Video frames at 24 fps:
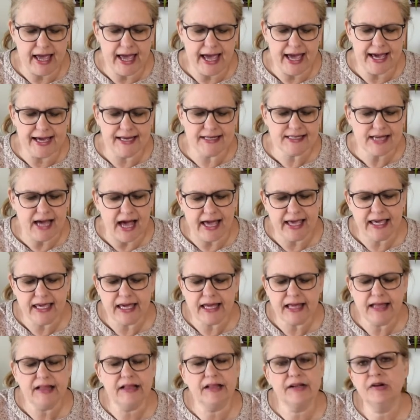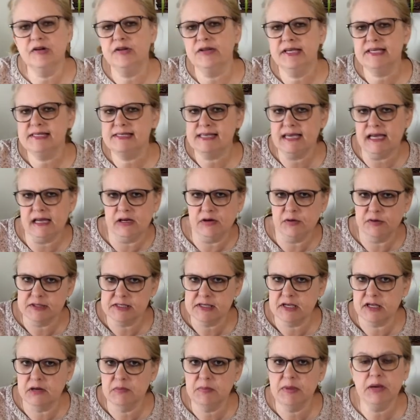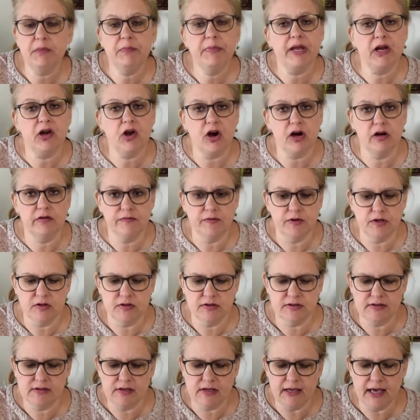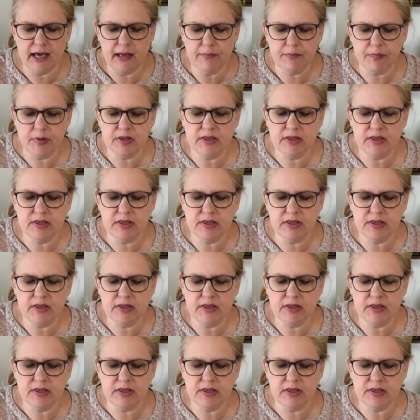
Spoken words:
and I can clearly see, I know it's going to be a bit hard for you to see yet,